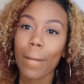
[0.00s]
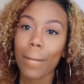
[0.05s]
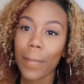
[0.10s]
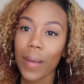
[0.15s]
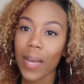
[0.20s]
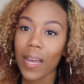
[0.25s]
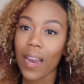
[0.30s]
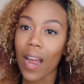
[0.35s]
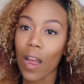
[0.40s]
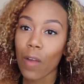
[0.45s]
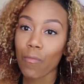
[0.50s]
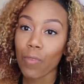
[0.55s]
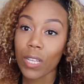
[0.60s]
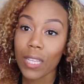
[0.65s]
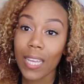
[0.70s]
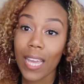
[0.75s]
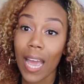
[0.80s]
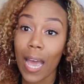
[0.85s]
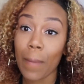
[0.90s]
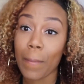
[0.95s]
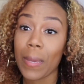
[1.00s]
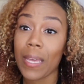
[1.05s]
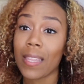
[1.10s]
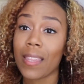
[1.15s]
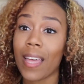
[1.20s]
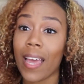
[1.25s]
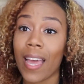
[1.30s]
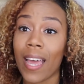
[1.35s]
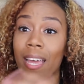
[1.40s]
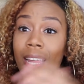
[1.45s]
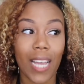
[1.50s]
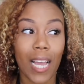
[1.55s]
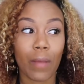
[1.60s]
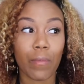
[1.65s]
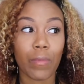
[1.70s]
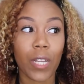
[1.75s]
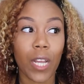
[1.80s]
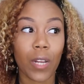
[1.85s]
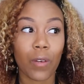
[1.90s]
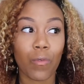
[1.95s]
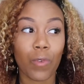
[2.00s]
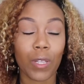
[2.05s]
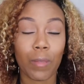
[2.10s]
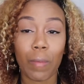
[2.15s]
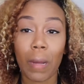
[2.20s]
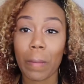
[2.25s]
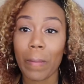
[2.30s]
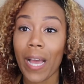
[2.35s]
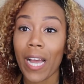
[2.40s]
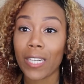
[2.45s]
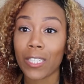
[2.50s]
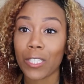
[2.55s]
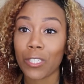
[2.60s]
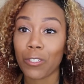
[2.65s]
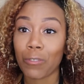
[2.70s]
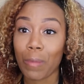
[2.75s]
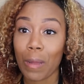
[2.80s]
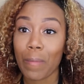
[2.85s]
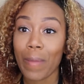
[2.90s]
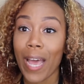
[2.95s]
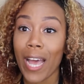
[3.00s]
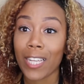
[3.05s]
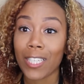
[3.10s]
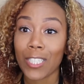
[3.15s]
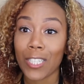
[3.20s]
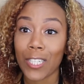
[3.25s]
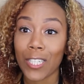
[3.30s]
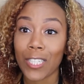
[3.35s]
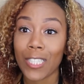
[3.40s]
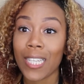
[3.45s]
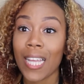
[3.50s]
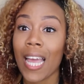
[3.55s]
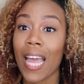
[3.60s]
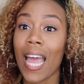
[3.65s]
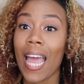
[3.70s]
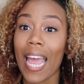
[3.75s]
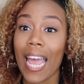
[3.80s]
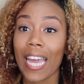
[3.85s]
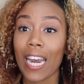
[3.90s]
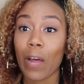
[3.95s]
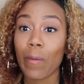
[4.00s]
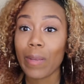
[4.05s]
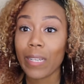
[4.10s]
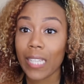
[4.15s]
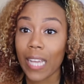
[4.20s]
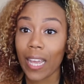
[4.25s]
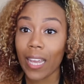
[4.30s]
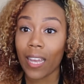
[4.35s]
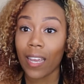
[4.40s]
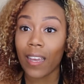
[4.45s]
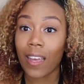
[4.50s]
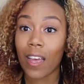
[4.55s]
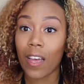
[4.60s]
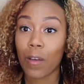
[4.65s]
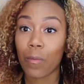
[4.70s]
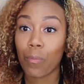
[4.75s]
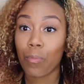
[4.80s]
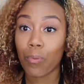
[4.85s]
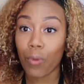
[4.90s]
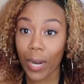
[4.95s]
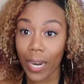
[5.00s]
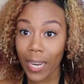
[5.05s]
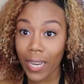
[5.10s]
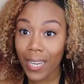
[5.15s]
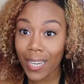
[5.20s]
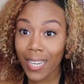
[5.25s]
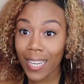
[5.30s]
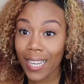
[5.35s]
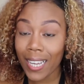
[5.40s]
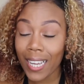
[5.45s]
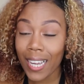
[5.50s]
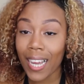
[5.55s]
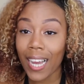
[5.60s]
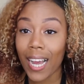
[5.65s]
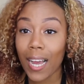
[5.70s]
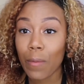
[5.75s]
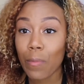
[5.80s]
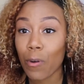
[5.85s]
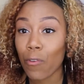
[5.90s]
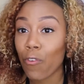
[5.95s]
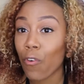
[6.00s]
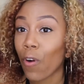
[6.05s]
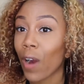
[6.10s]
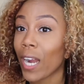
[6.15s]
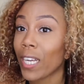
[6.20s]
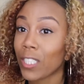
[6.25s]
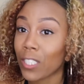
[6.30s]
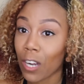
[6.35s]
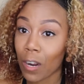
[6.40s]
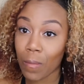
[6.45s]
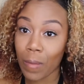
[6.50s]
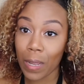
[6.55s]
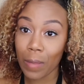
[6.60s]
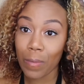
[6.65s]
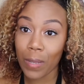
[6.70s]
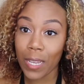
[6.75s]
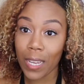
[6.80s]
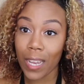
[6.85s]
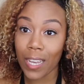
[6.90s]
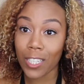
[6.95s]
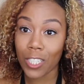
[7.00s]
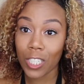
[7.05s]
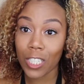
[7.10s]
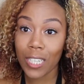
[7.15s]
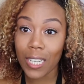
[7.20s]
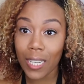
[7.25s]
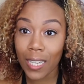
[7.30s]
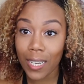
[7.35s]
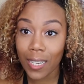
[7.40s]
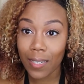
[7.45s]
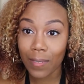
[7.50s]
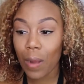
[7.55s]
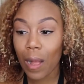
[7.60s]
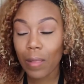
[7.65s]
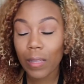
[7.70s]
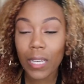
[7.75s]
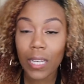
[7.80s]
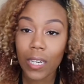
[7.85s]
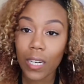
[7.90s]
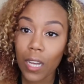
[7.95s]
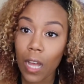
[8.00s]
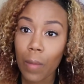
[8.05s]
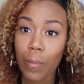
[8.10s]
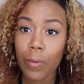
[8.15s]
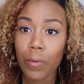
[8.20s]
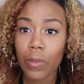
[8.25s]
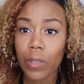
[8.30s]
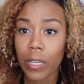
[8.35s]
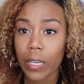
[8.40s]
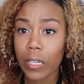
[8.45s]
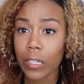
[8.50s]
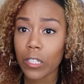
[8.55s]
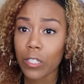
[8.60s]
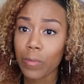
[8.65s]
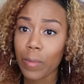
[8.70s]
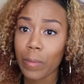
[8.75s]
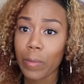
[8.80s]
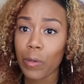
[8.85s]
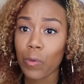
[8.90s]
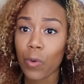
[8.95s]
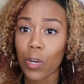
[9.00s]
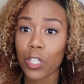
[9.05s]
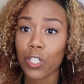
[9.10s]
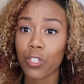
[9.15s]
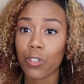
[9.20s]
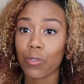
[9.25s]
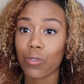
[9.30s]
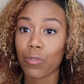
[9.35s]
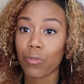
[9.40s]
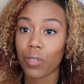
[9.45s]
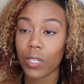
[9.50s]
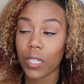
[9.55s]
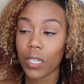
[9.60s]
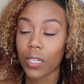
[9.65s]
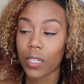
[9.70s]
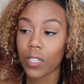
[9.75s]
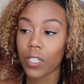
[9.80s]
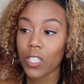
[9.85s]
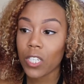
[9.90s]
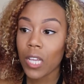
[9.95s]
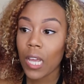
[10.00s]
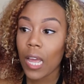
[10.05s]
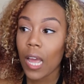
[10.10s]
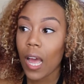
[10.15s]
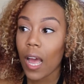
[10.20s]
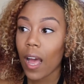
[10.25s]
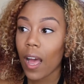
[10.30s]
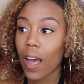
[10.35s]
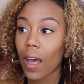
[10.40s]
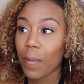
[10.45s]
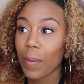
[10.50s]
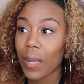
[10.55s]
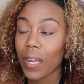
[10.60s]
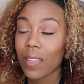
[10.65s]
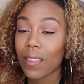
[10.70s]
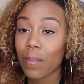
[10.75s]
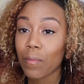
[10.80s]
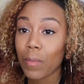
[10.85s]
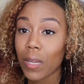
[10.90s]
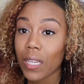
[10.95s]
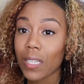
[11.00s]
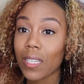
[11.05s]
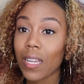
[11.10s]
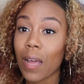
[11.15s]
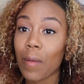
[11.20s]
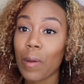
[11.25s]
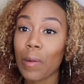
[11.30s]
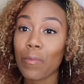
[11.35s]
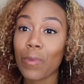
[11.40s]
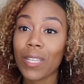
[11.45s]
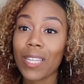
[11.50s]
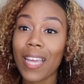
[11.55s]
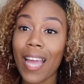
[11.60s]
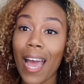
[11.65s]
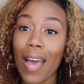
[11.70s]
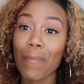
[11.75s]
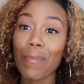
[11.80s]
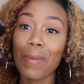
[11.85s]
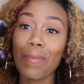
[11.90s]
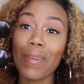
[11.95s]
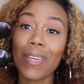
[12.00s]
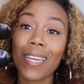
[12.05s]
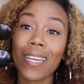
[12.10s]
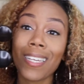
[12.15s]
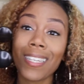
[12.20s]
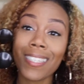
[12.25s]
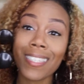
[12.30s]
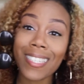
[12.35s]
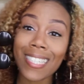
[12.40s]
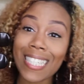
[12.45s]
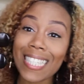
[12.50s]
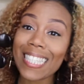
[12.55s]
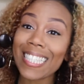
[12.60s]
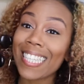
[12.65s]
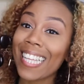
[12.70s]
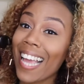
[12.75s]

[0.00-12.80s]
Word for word: but I'm really happy that I'm done with my bachelor's, my master's, and I'll be taking a break before I start my PhD, probably in a couple years, maybe one, two, three years. Uh, but in the meantime, I'm really happy because